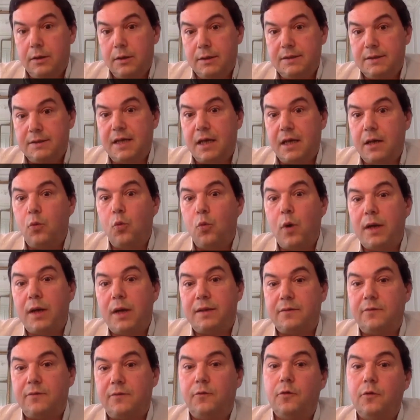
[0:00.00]
than what
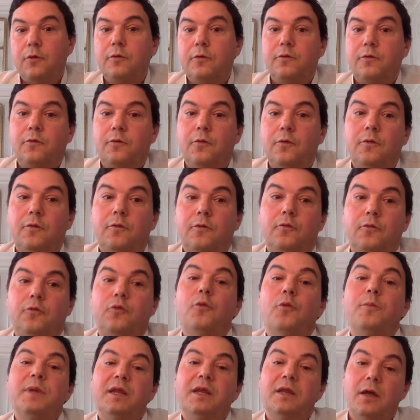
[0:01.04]
the, the,
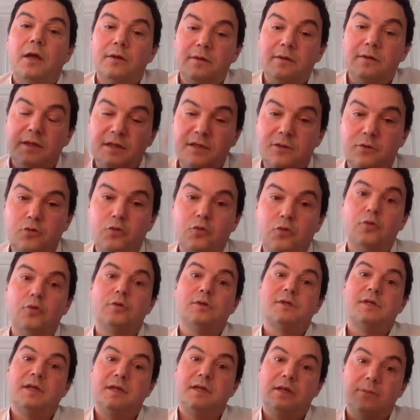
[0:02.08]
dominant
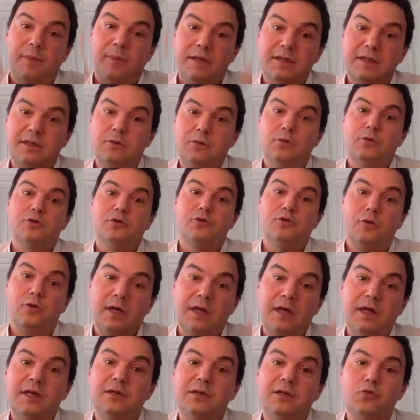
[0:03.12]
discourse, and in particular the
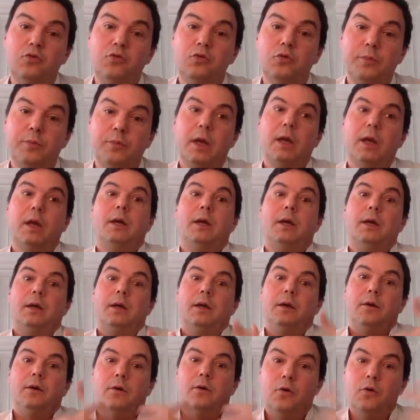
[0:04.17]
elite group,
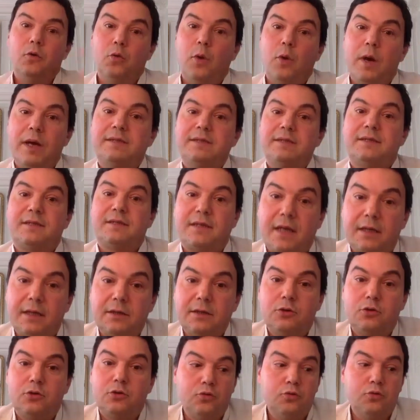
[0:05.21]
always tend
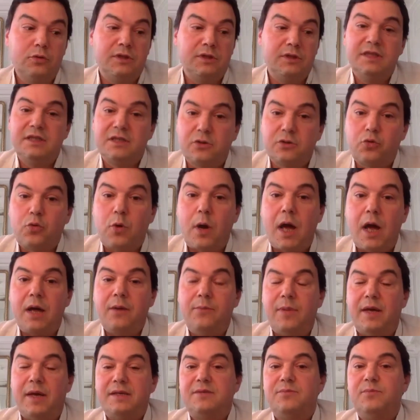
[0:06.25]
to describe
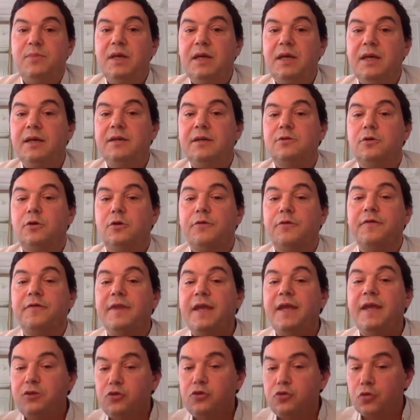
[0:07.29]
as being sort of
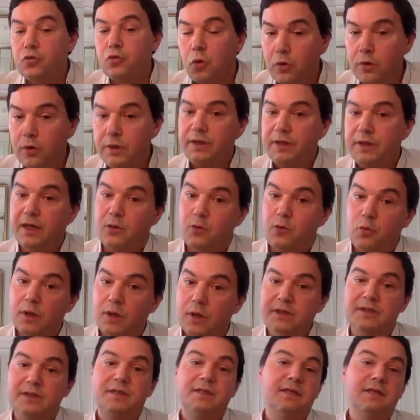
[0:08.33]
natural
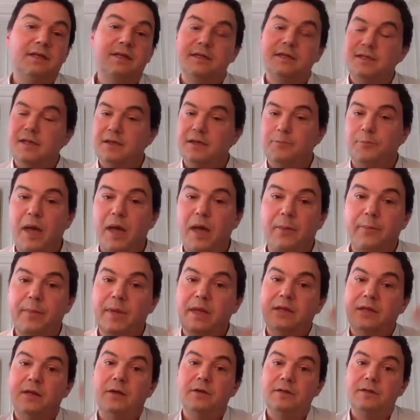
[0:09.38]
inequalities and
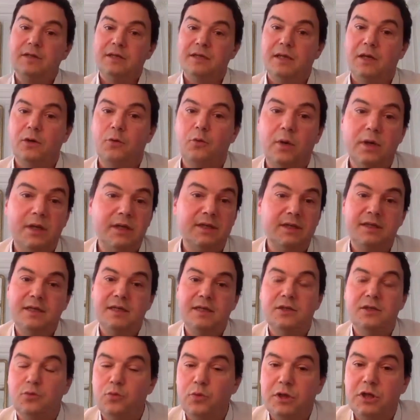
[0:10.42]
permanent
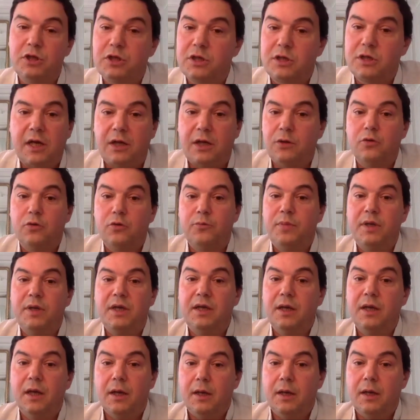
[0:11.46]
inequalities which cannot
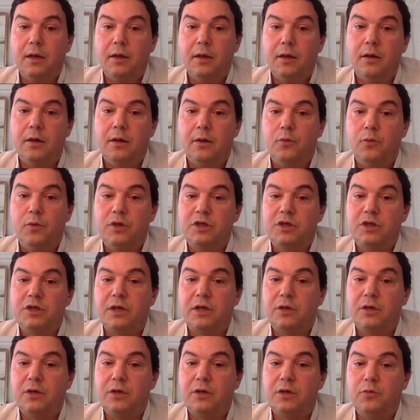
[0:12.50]
be uh, which
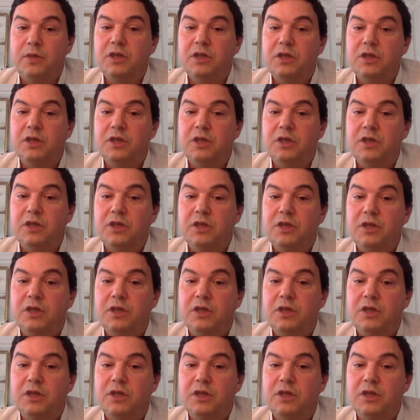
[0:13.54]
cannot be changed